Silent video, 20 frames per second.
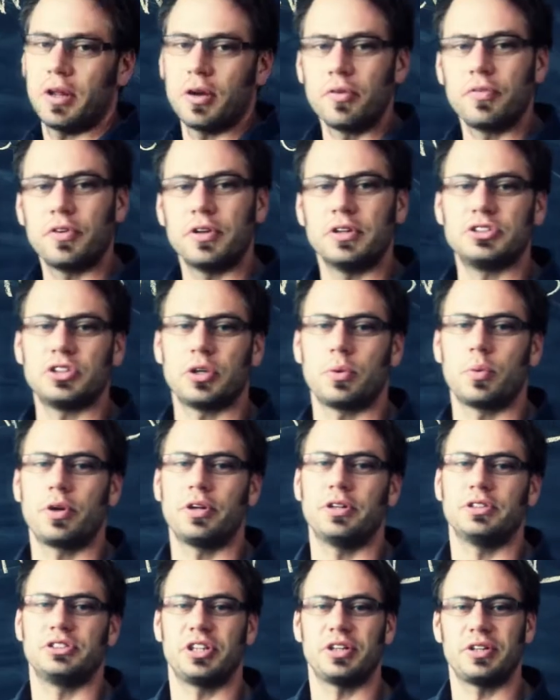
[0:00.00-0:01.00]
interviews are where
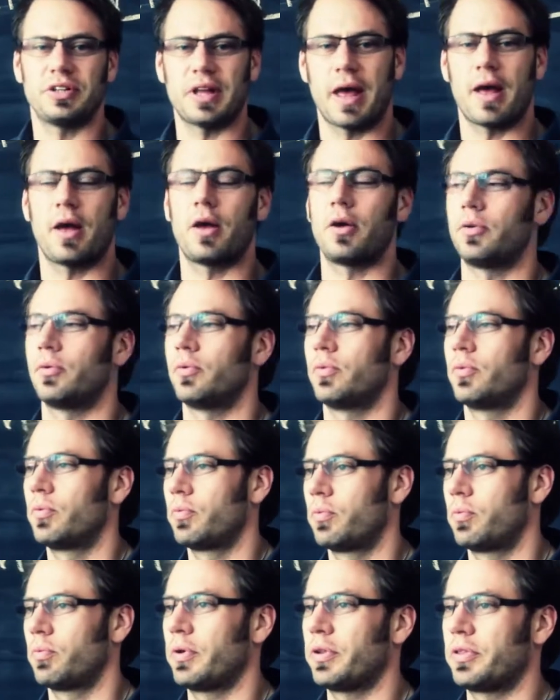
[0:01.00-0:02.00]
you sit down
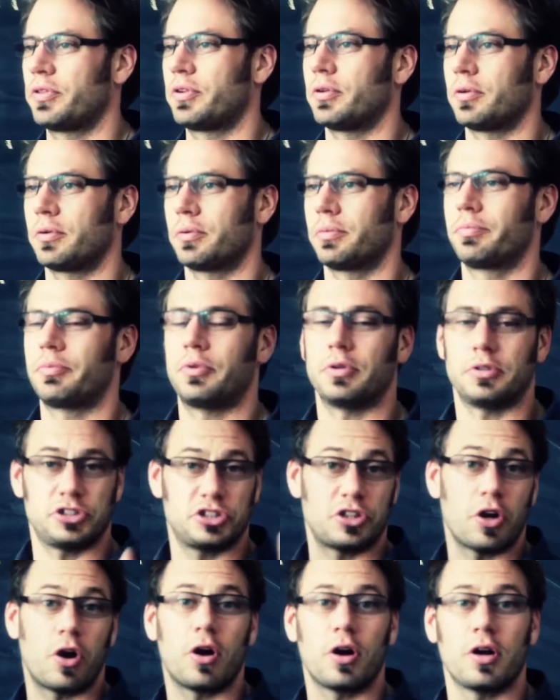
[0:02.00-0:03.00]
with your
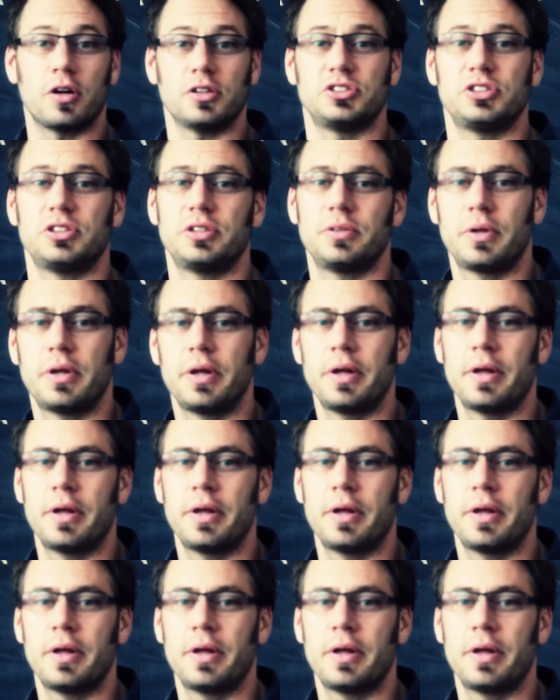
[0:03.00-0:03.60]
stars